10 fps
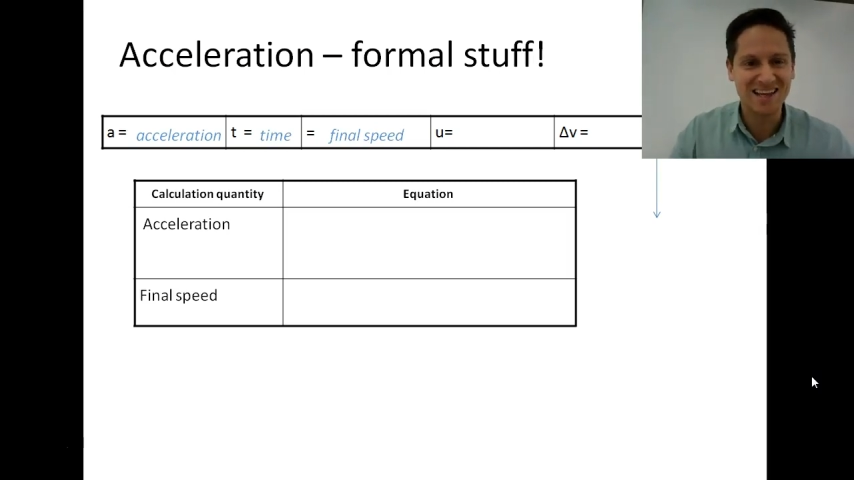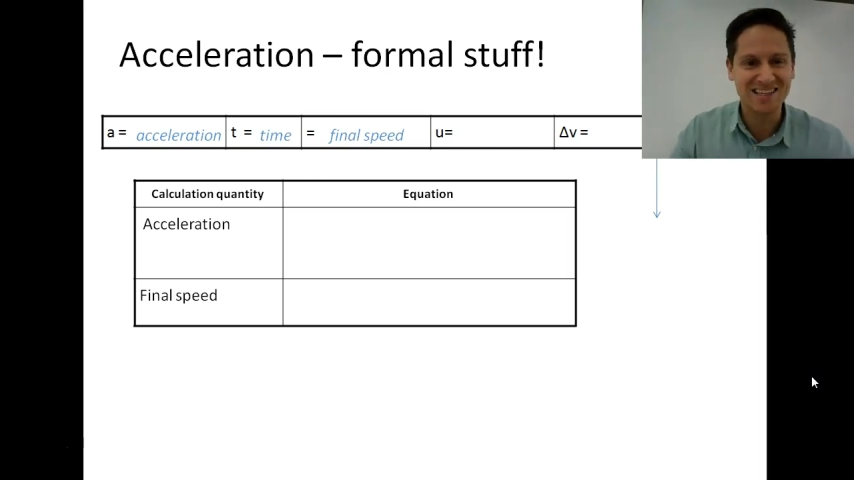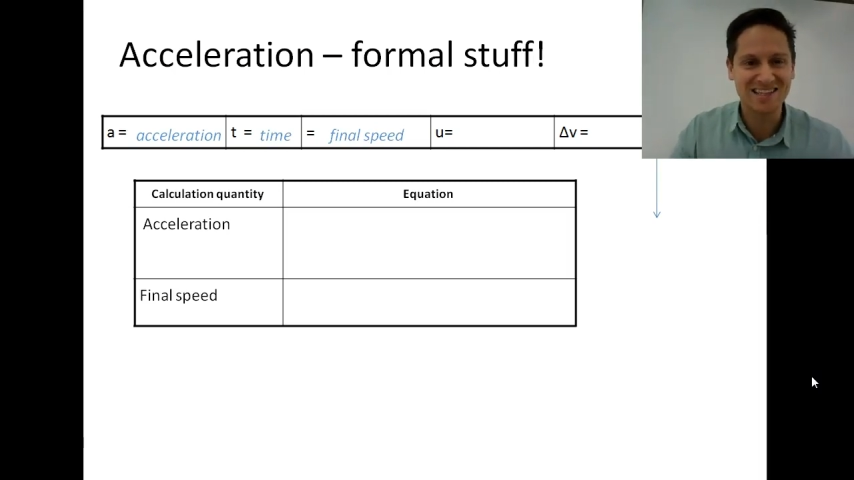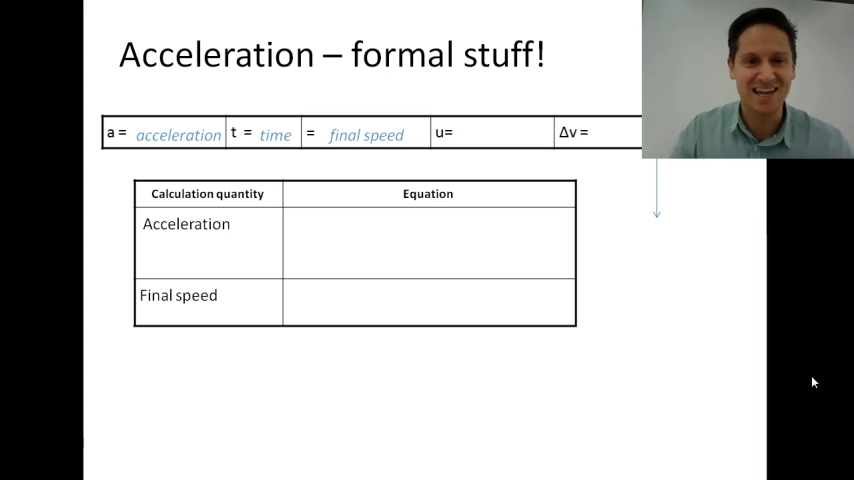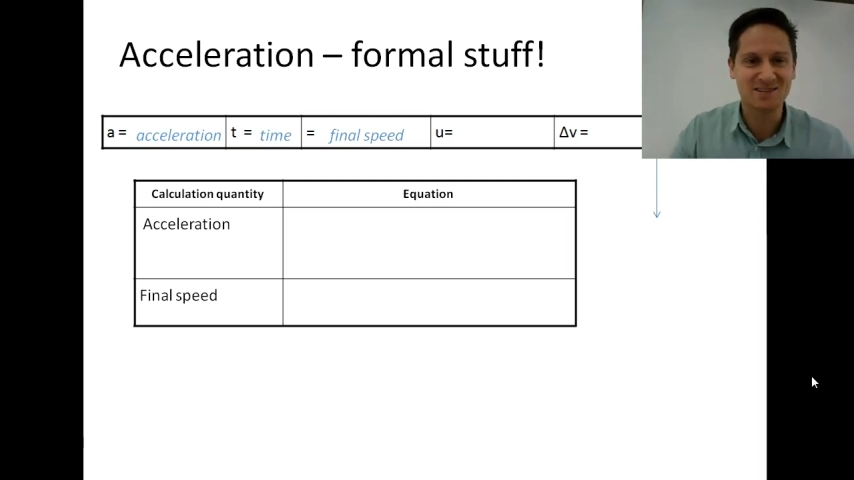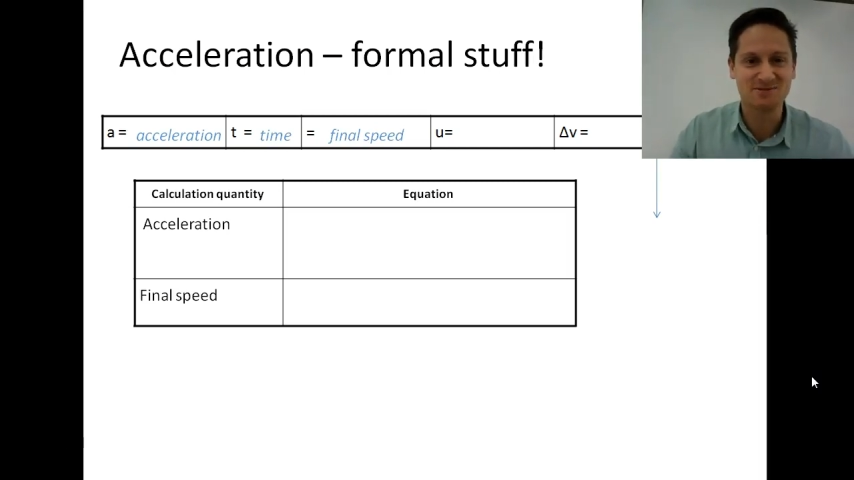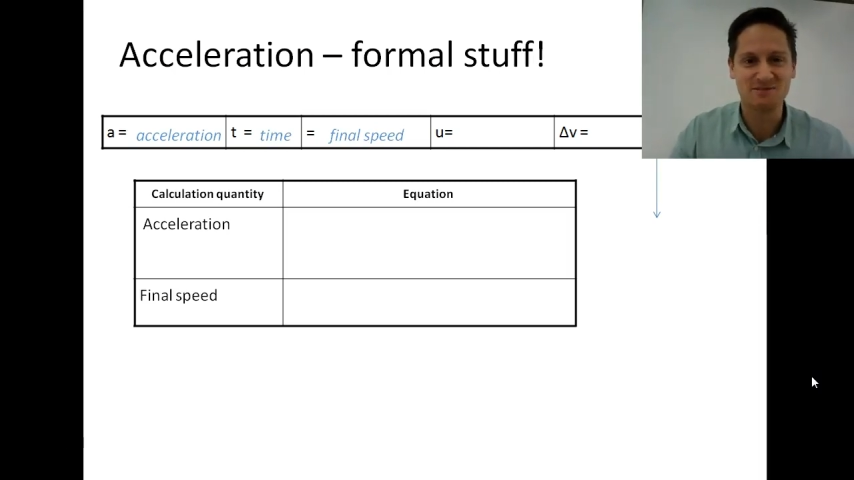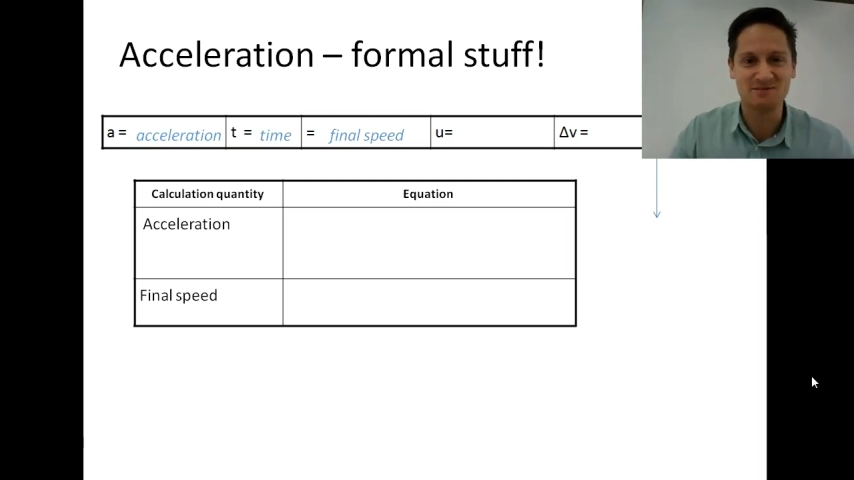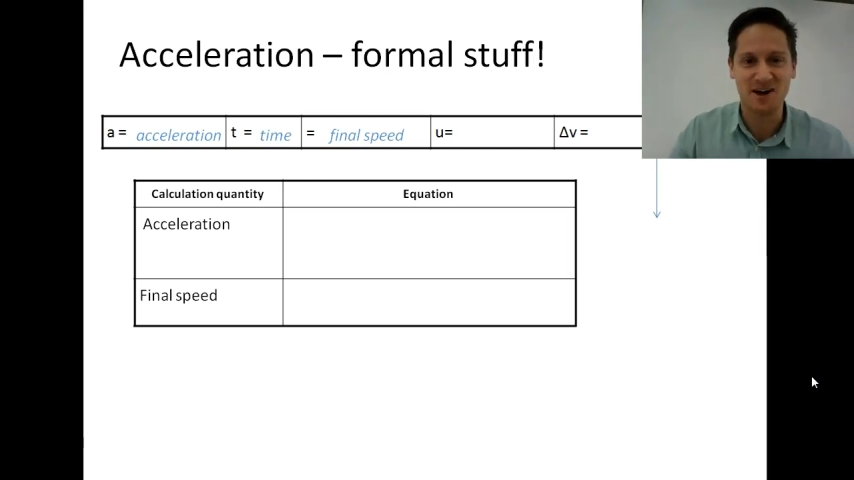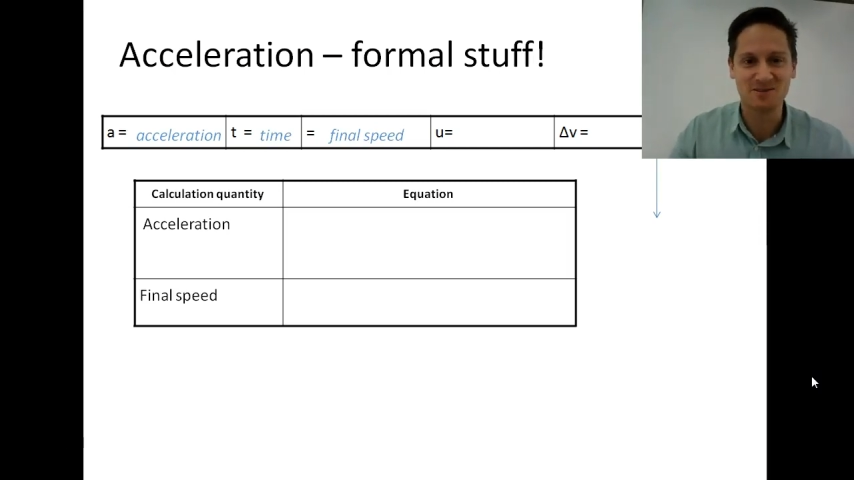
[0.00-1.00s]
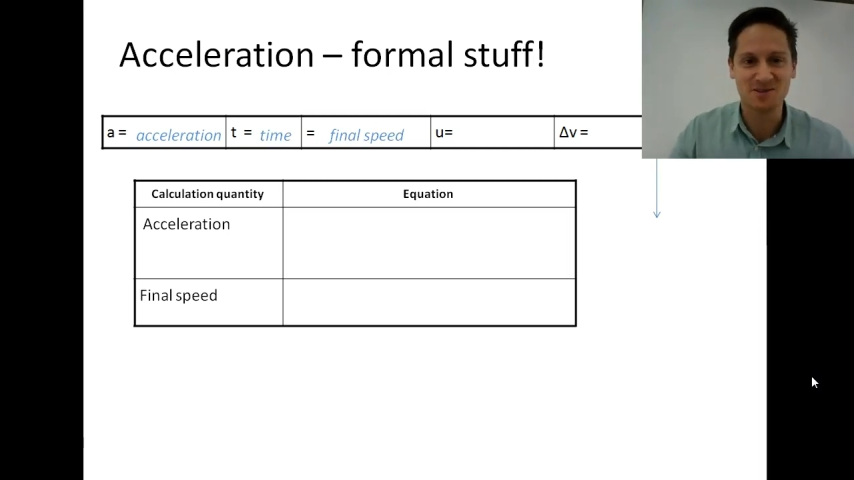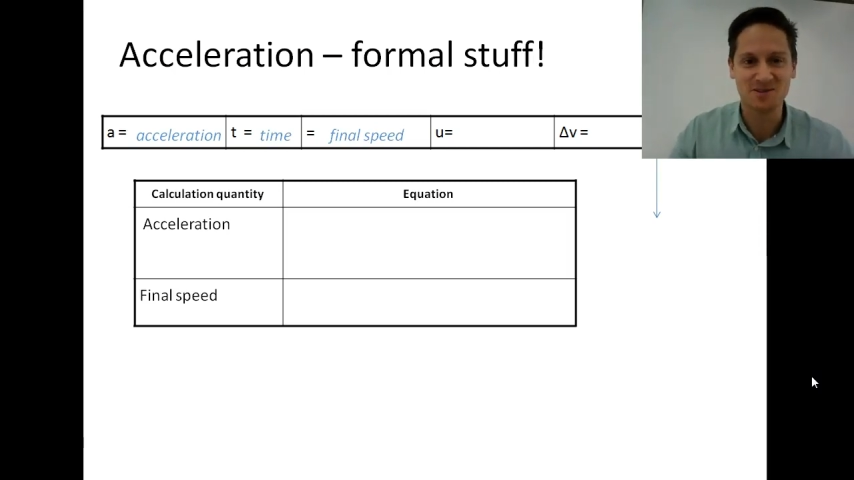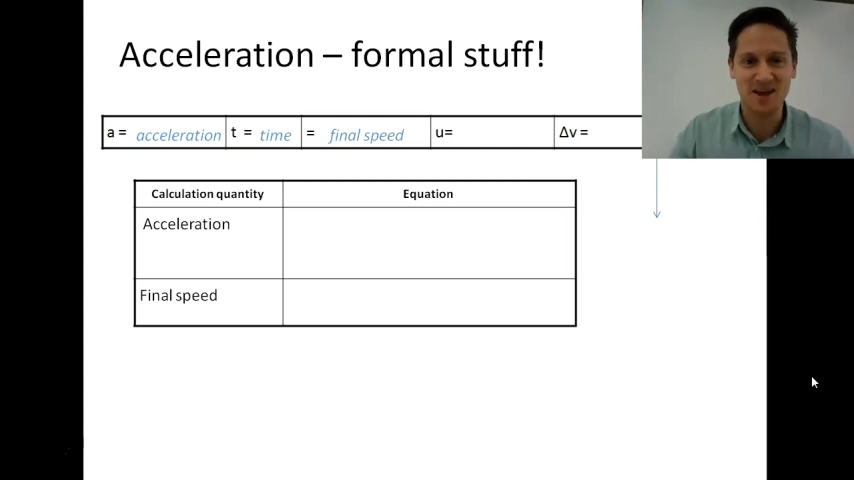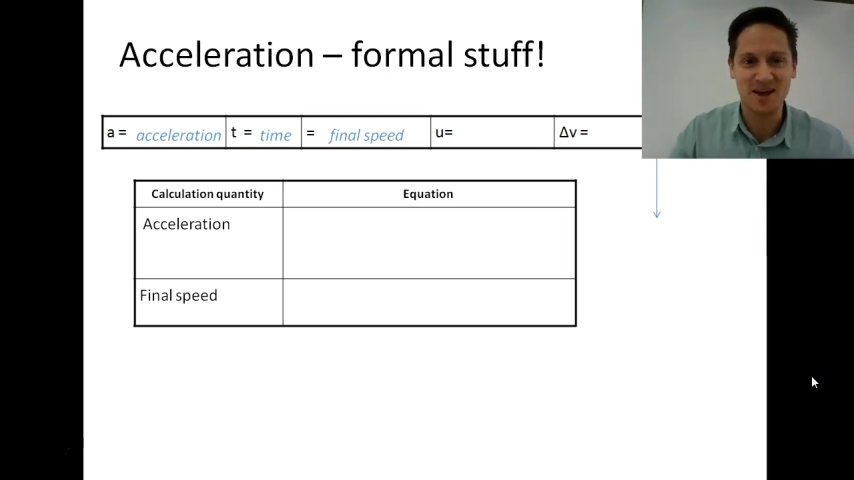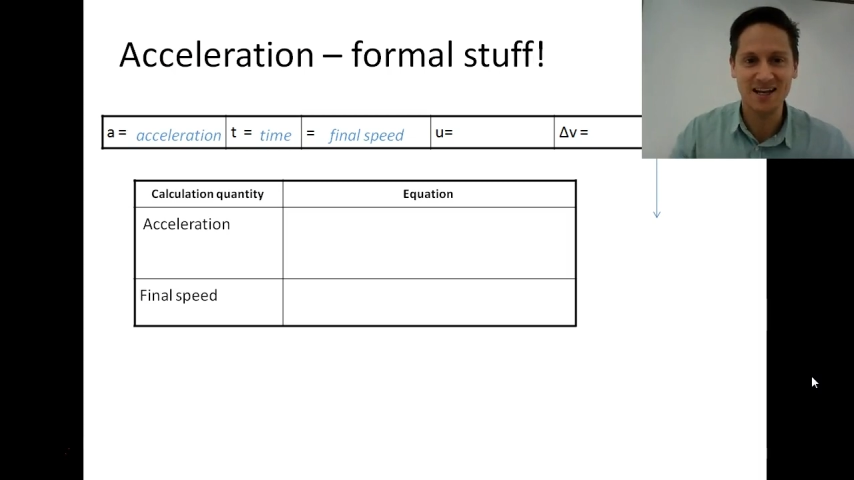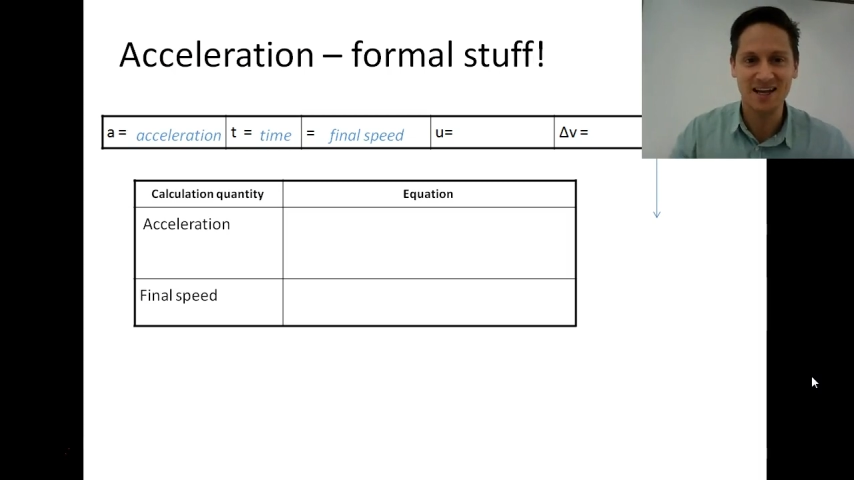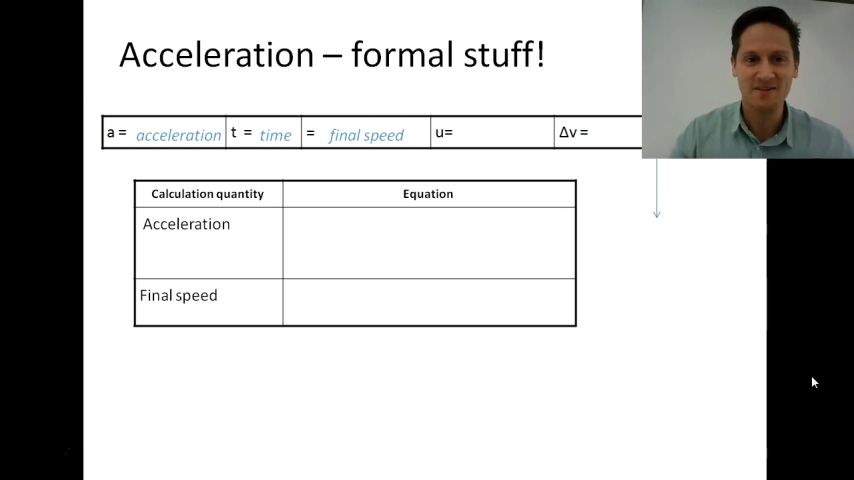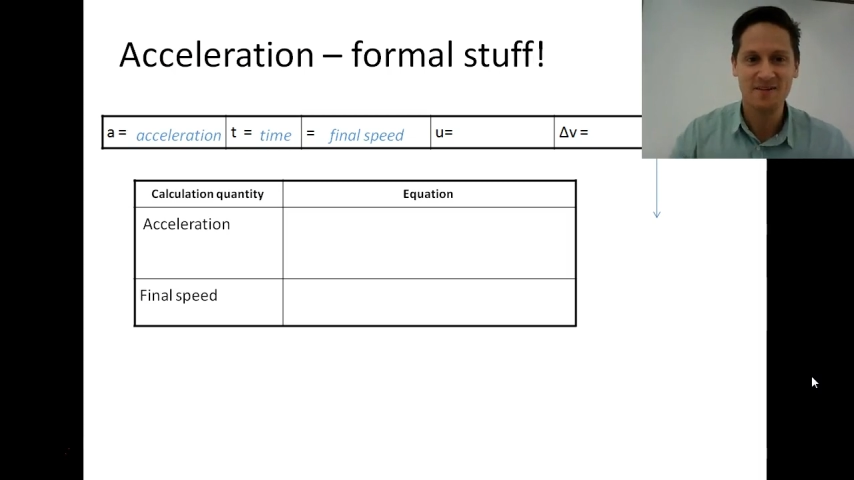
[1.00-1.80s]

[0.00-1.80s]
that stands for final speed.